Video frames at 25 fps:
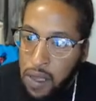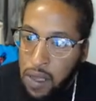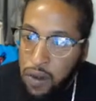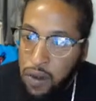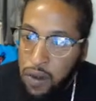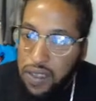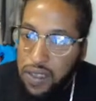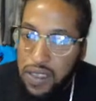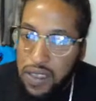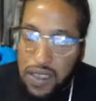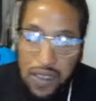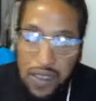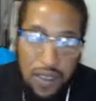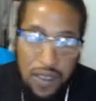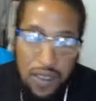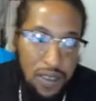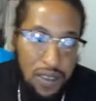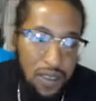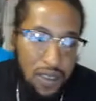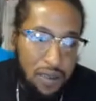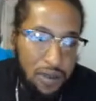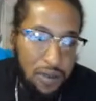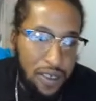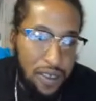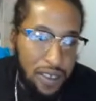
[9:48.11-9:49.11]
What the hell is
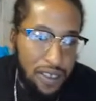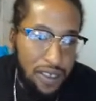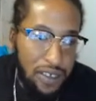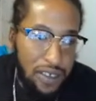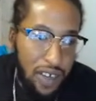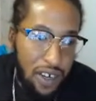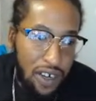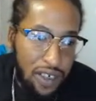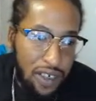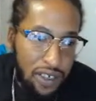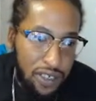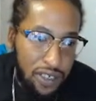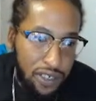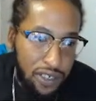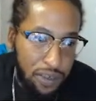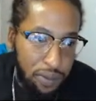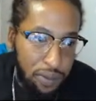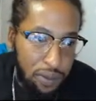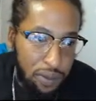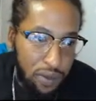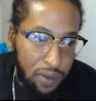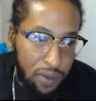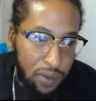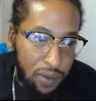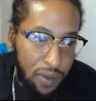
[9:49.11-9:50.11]
up with this heart
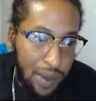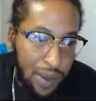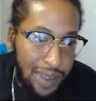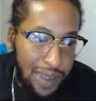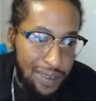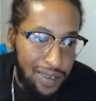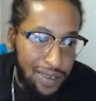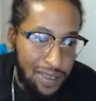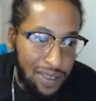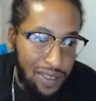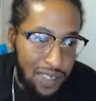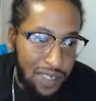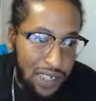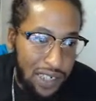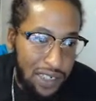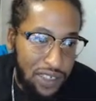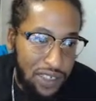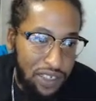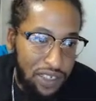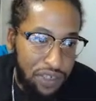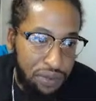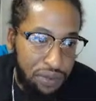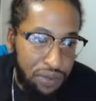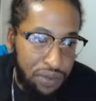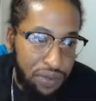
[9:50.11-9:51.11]
symbol? Why is this heart
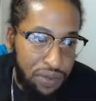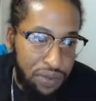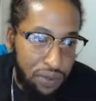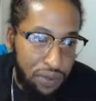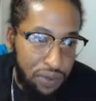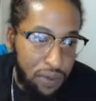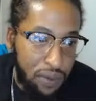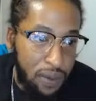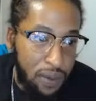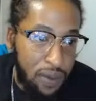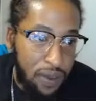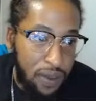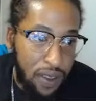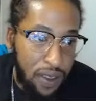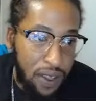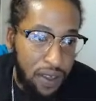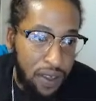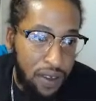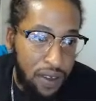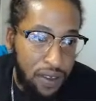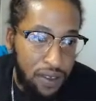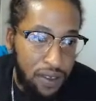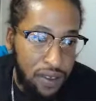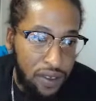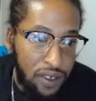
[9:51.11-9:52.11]
symbol
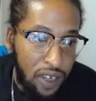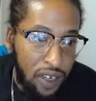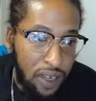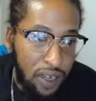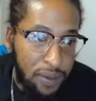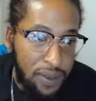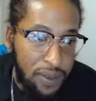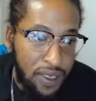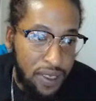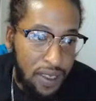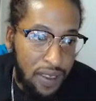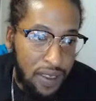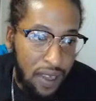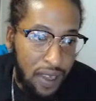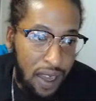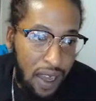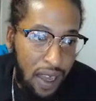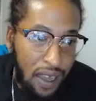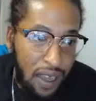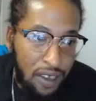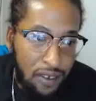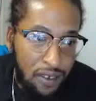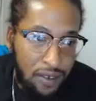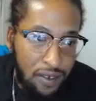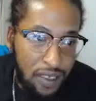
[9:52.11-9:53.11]
there? You know what I'm saying? Like,
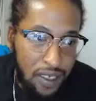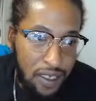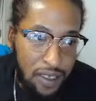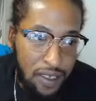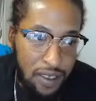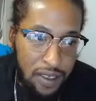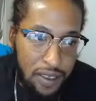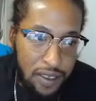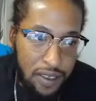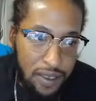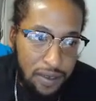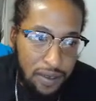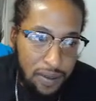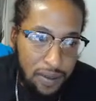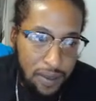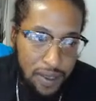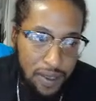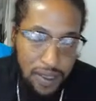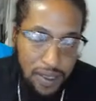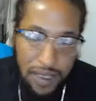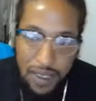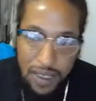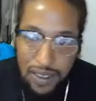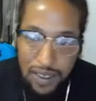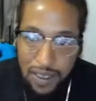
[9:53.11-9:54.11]
I don't get it. What
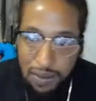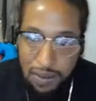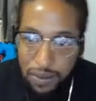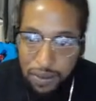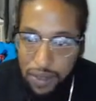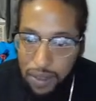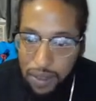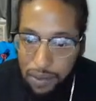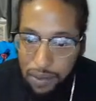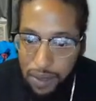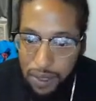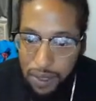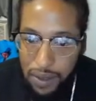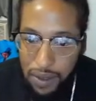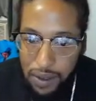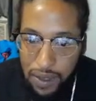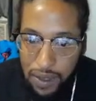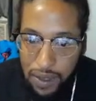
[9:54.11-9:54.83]
is that symbol about?